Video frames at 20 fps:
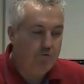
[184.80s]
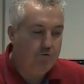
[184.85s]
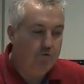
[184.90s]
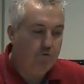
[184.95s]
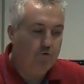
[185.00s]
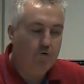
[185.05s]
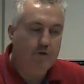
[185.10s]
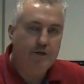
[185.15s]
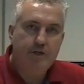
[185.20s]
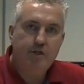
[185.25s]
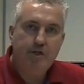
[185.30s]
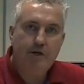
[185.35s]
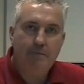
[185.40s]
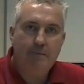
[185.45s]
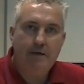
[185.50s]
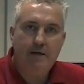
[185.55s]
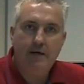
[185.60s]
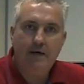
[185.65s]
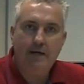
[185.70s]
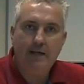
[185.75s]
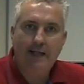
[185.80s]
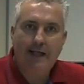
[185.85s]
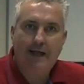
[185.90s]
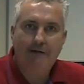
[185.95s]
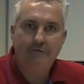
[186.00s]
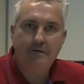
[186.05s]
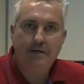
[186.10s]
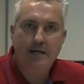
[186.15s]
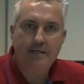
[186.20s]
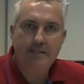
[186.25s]
for the Champion Hurdle
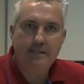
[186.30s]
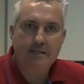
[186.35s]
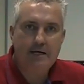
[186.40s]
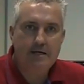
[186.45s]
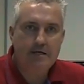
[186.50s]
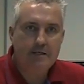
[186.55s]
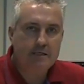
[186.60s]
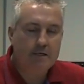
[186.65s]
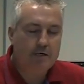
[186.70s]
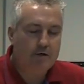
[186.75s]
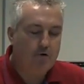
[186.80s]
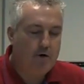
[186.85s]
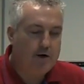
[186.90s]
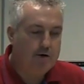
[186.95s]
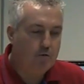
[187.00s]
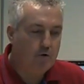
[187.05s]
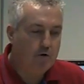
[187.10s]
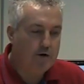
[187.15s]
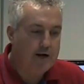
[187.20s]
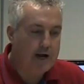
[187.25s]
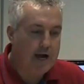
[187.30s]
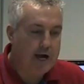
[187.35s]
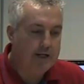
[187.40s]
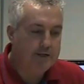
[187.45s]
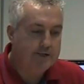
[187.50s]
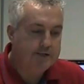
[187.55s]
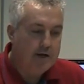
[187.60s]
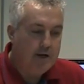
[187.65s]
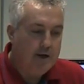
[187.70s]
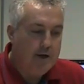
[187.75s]
after yesterday's Grade 1 in
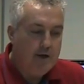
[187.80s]
Ireland.